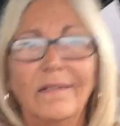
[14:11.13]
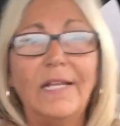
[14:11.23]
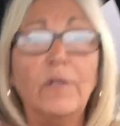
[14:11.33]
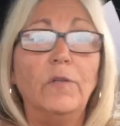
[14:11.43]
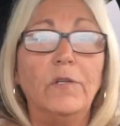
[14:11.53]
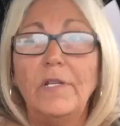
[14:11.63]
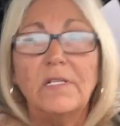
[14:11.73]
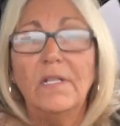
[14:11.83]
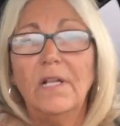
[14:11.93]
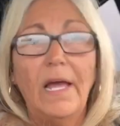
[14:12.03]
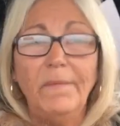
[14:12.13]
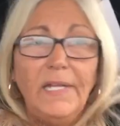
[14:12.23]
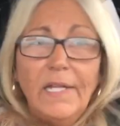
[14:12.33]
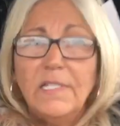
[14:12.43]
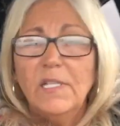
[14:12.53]
That doesn't, I
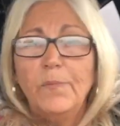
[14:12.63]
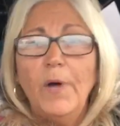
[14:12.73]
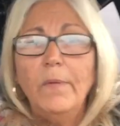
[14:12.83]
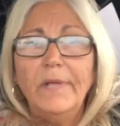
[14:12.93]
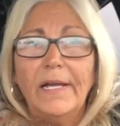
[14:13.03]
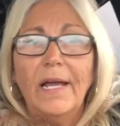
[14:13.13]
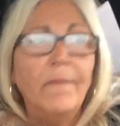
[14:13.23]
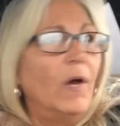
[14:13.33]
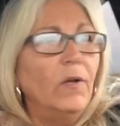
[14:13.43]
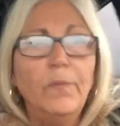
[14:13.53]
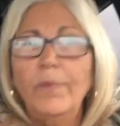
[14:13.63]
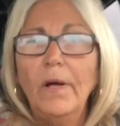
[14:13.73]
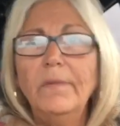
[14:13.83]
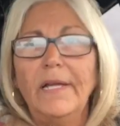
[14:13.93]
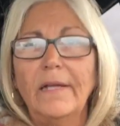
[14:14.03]
mean, it's the public. I'm out in
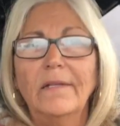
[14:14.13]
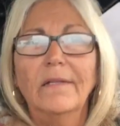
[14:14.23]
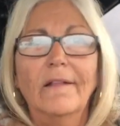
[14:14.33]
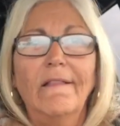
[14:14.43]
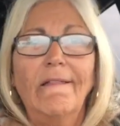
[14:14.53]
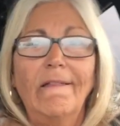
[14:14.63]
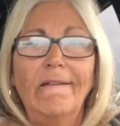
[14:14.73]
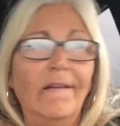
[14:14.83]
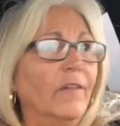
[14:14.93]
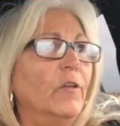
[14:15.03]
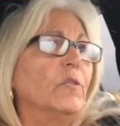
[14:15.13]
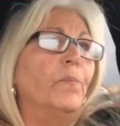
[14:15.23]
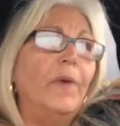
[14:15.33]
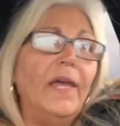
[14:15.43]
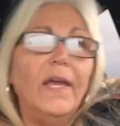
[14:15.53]
public. There's a
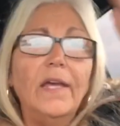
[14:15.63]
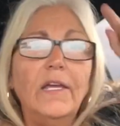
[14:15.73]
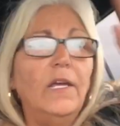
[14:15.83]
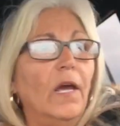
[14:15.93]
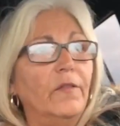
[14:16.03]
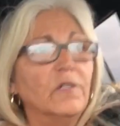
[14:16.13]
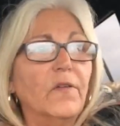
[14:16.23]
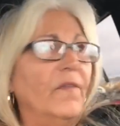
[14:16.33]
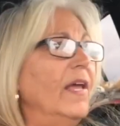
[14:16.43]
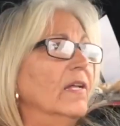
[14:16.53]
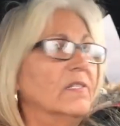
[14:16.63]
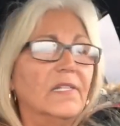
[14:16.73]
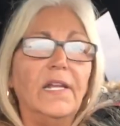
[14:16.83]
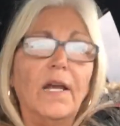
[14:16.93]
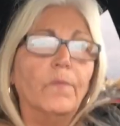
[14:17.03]
big, there's a van
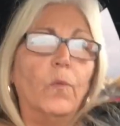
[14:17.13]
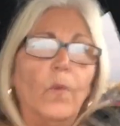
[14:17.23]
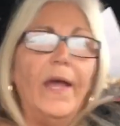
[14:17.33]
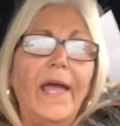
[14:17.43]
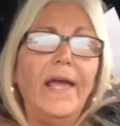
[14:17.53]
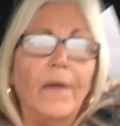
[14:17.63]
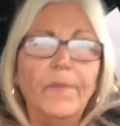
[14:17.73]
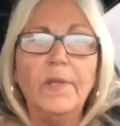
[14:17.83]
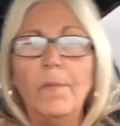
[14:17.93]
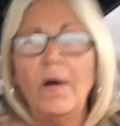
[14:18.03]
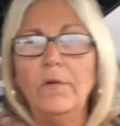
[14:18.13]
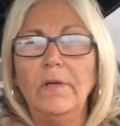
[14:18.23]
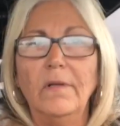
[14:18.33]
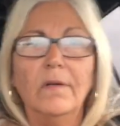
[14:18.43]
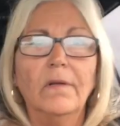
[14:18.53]
sitting up way up in the mountain.